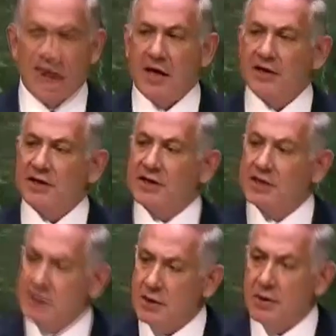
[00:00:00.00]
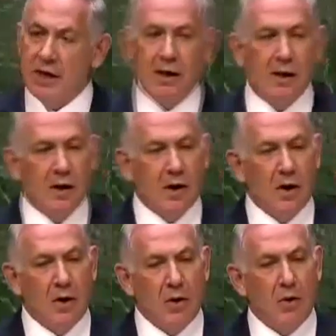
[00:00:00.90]
They just disagree
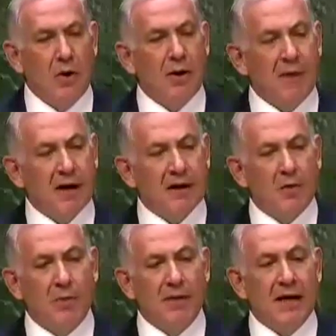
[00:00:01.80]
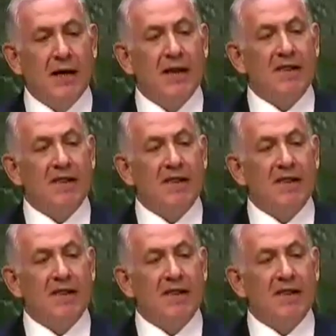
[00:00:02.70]
who among them will be